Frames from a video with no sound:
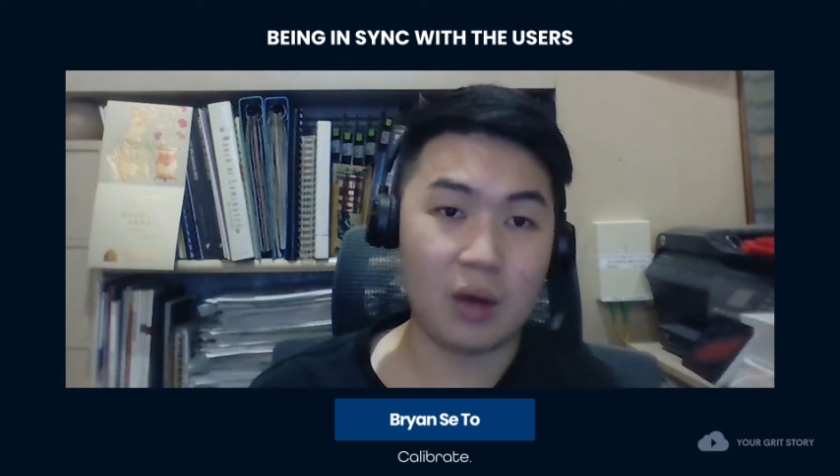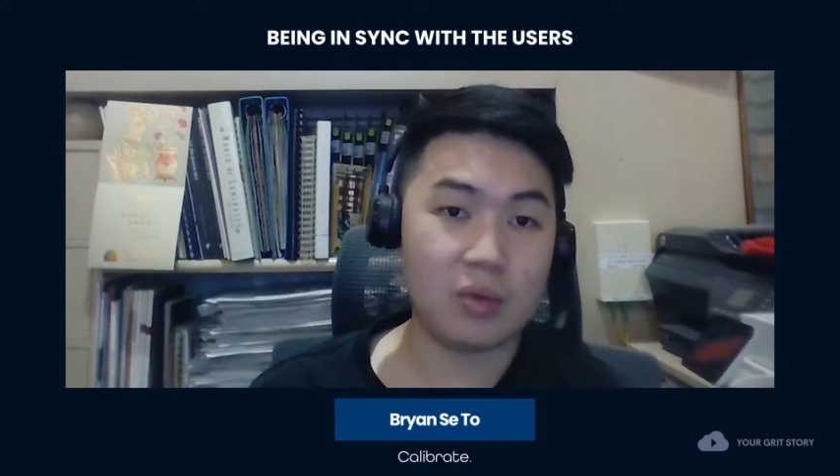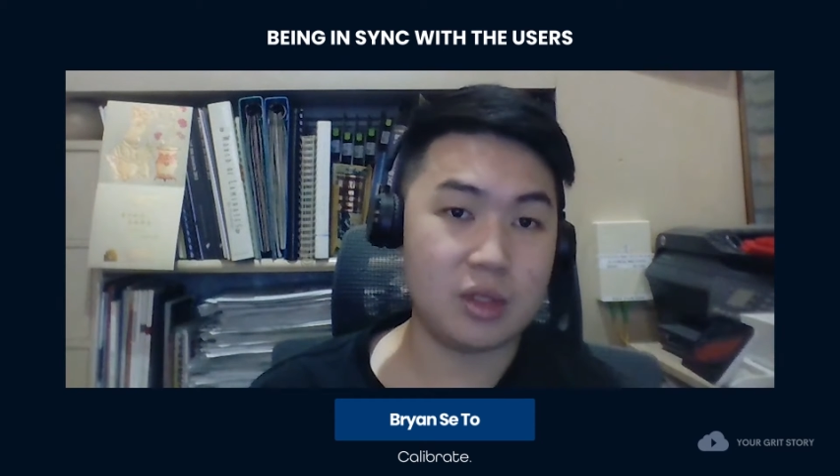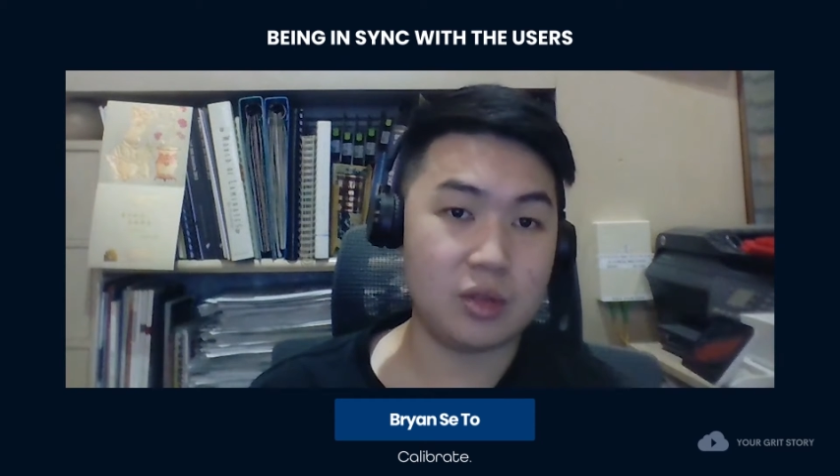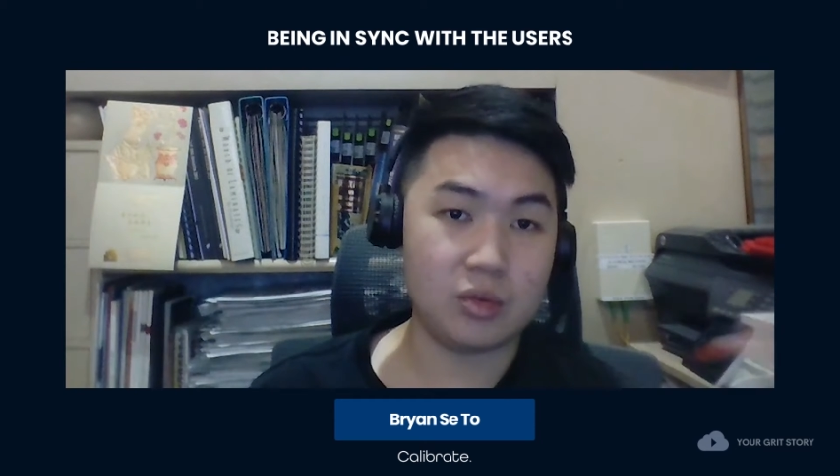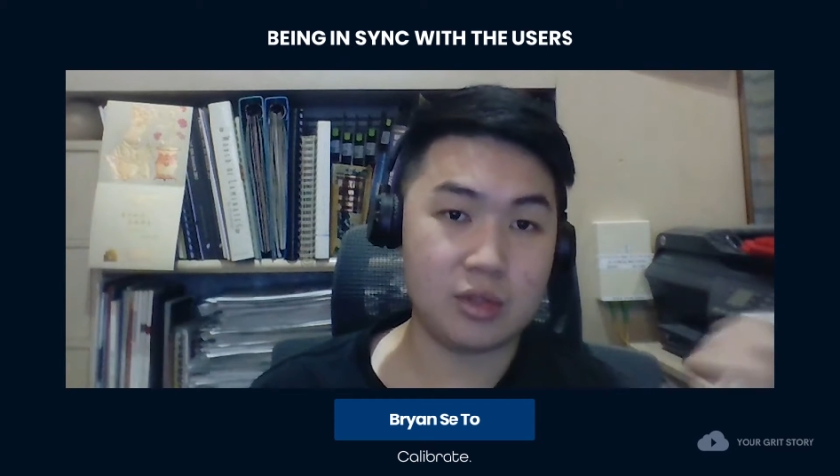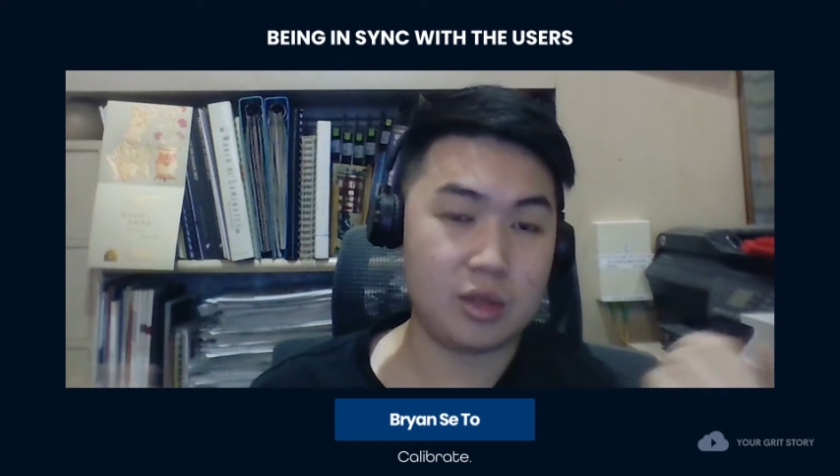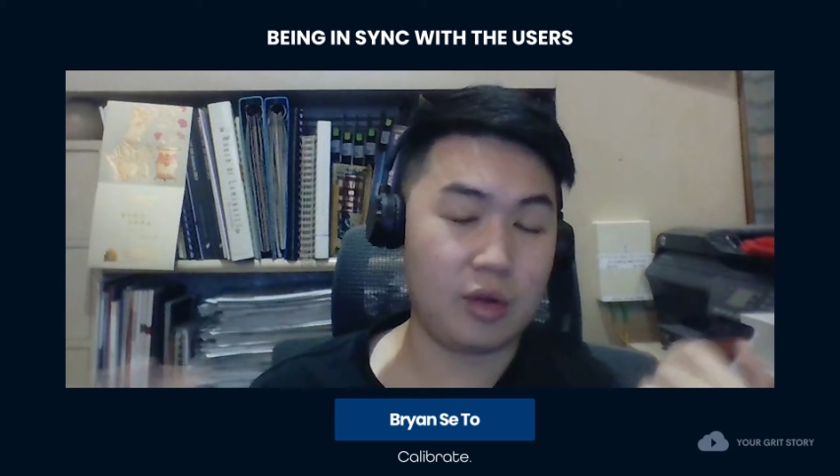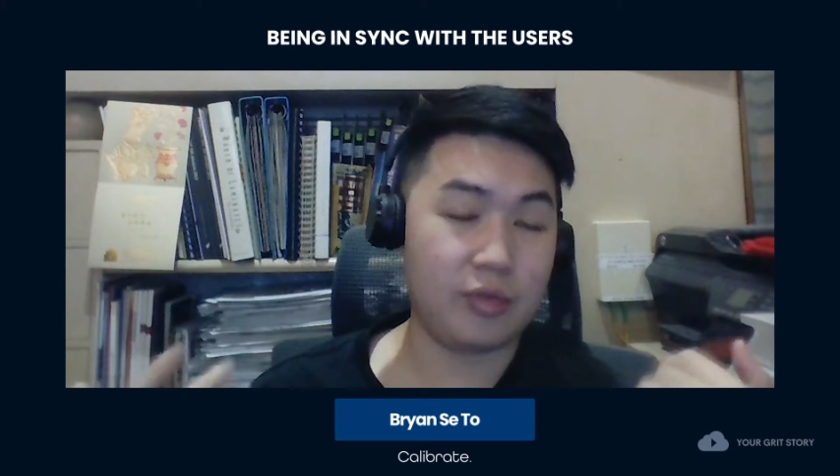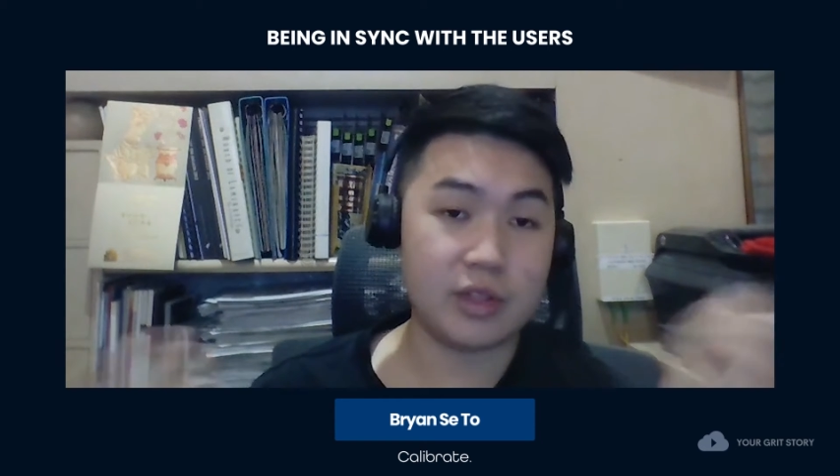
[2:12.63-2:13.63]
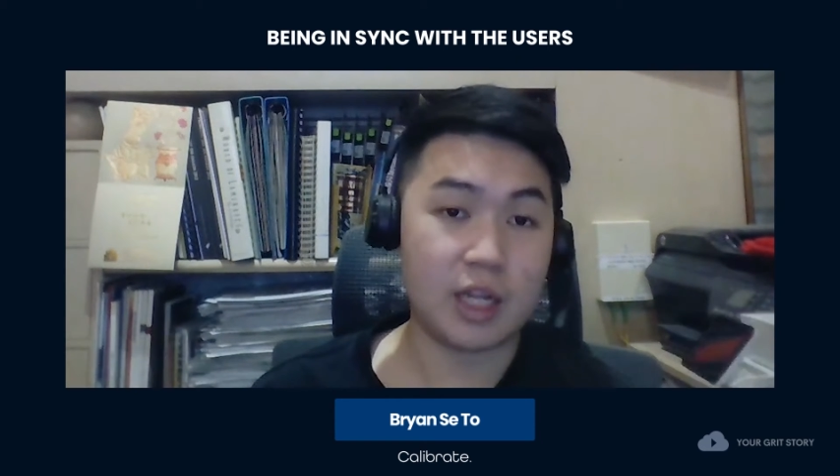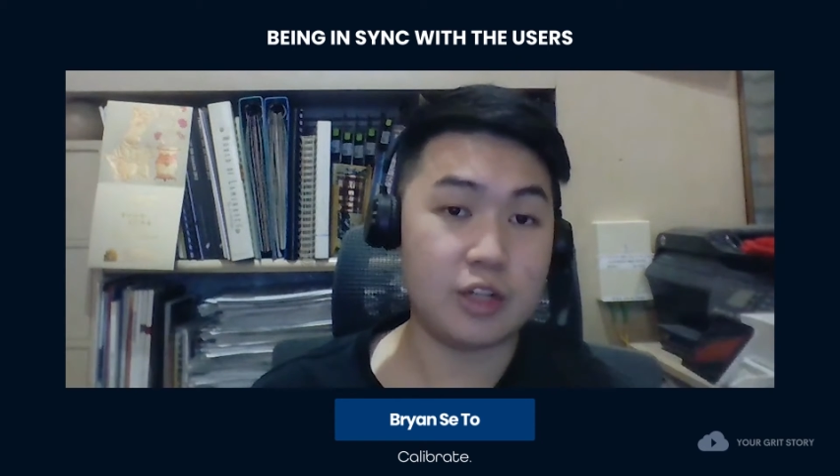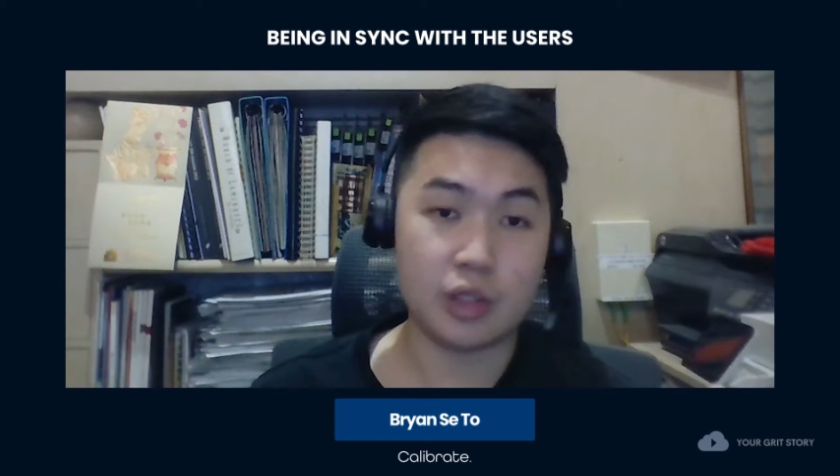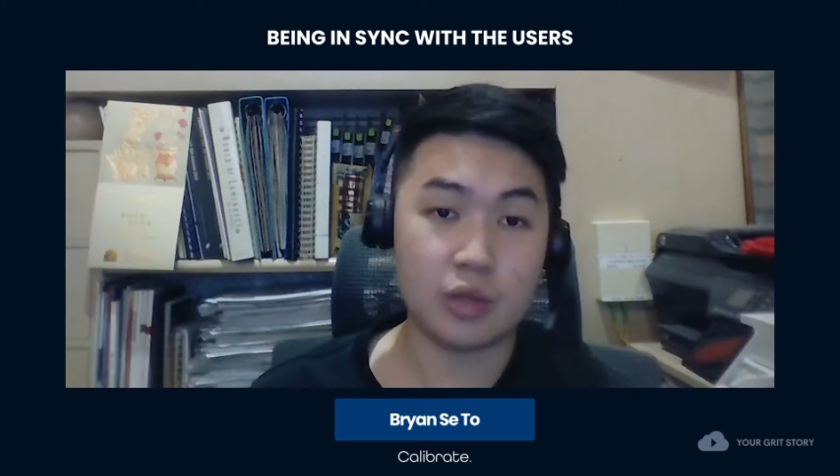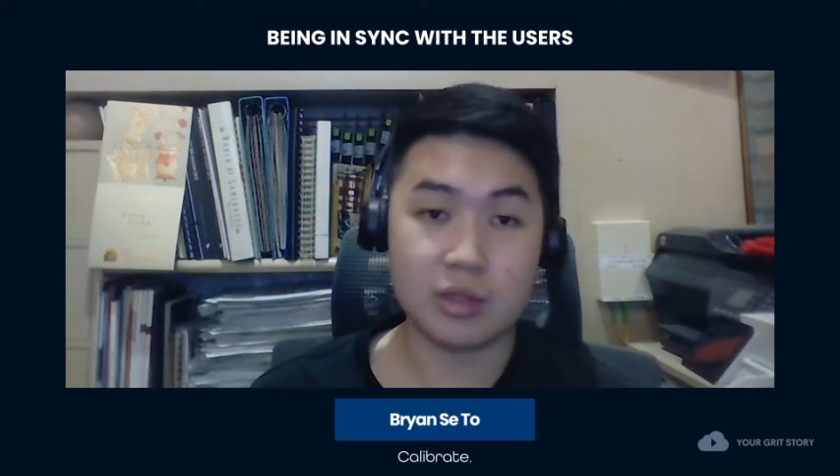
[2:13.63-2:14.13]
thousand users or first
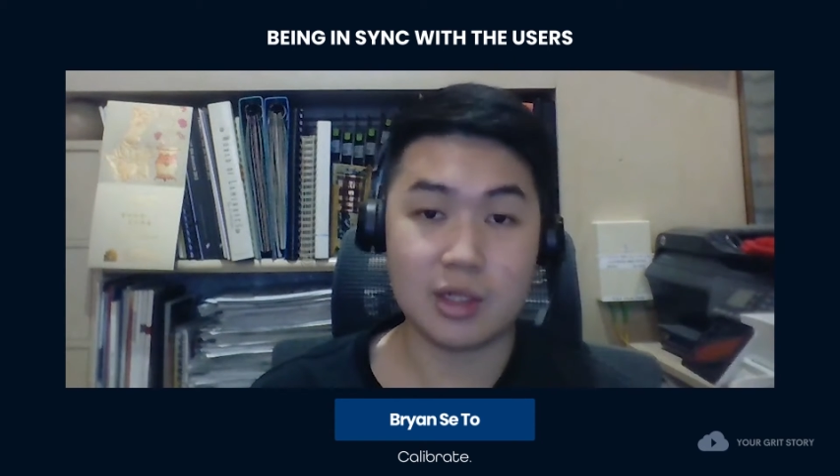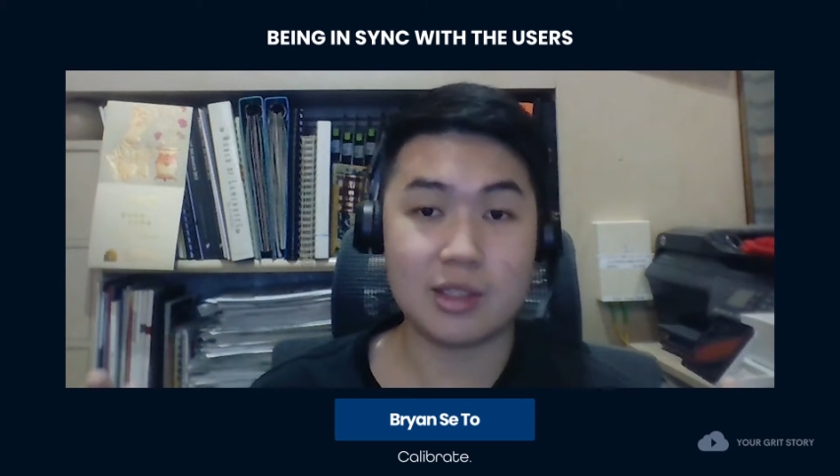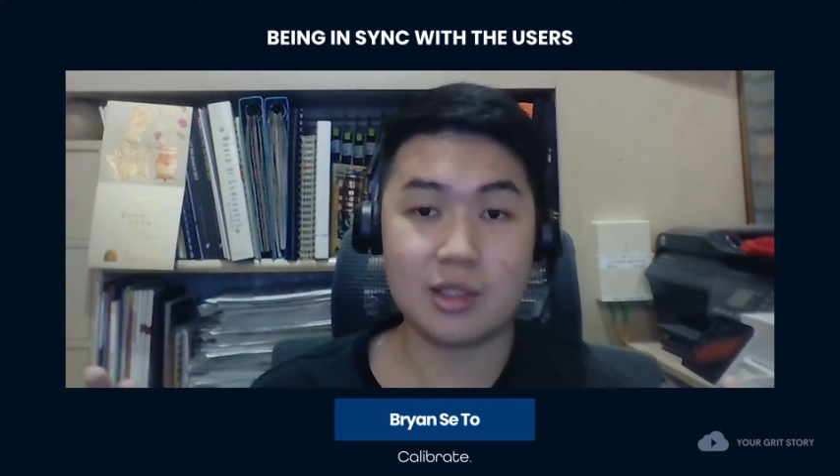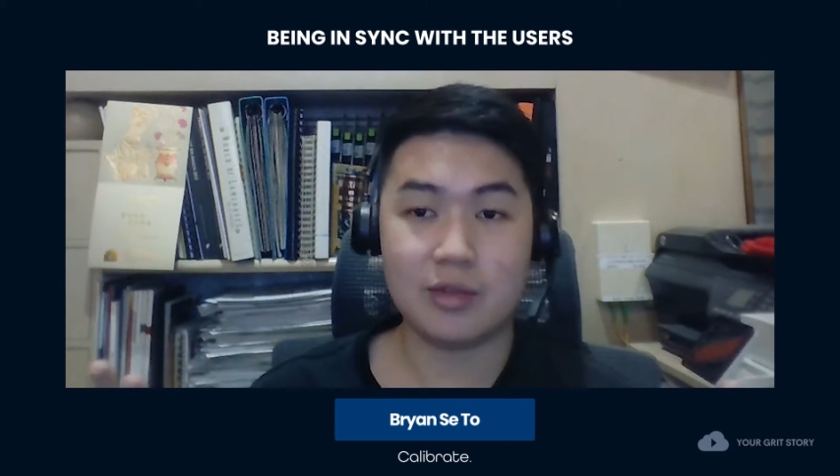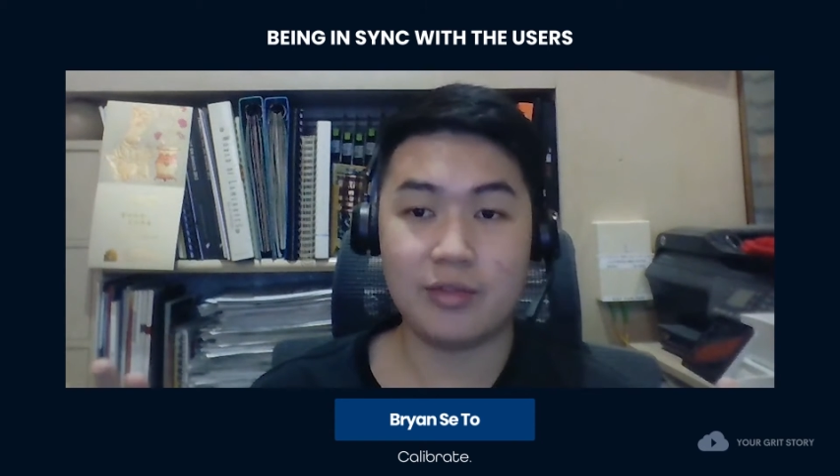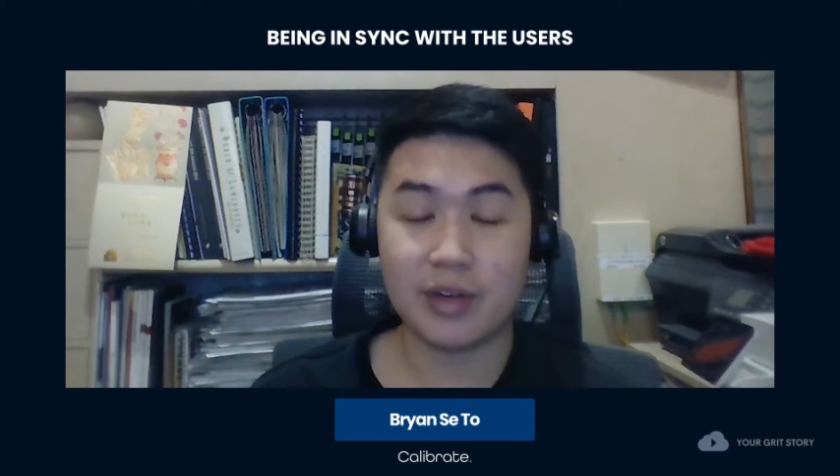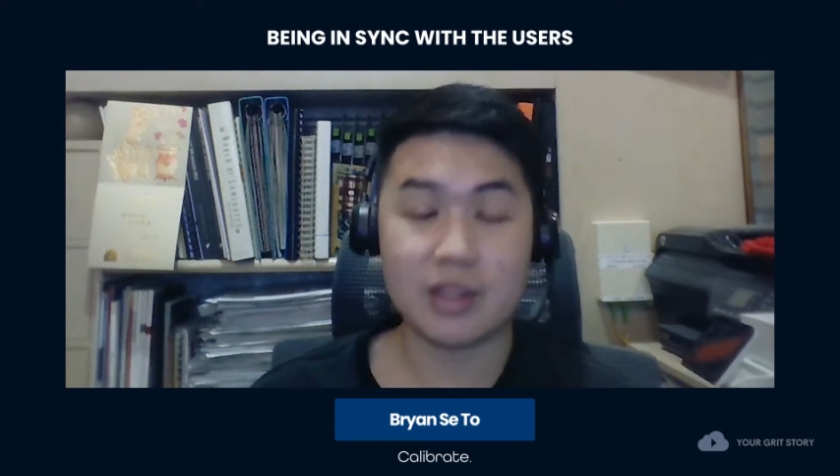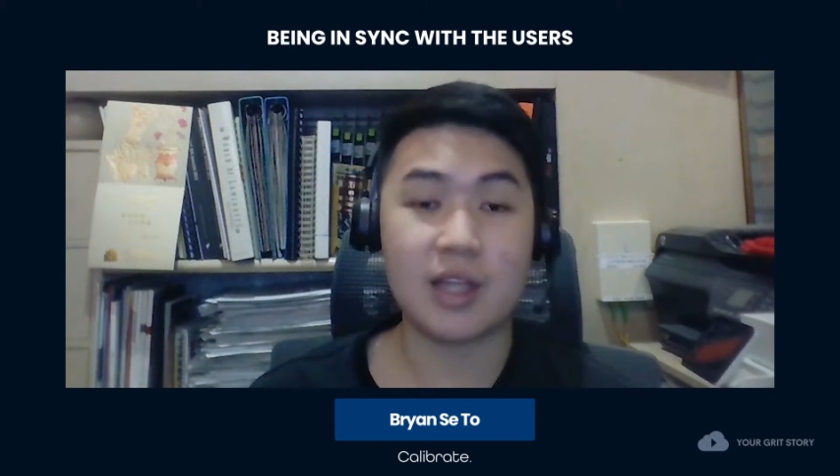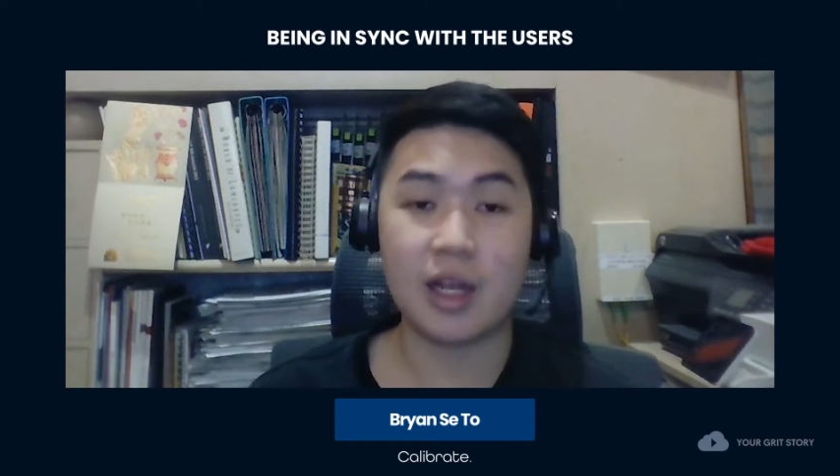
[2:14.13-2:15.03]
hundred users first.